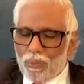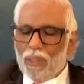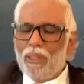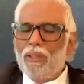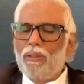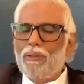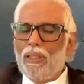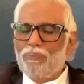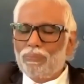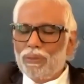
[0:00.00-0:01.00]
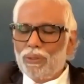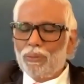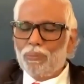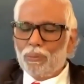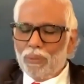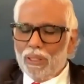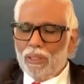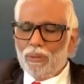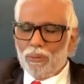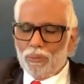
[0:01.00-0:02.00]
wanted every human
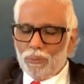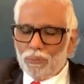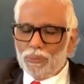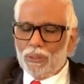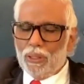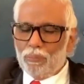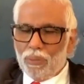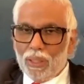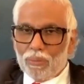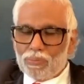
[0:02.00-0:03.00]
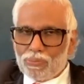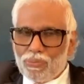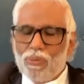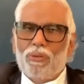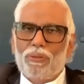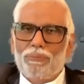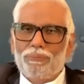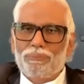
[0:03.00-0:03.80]
being to use it and become full.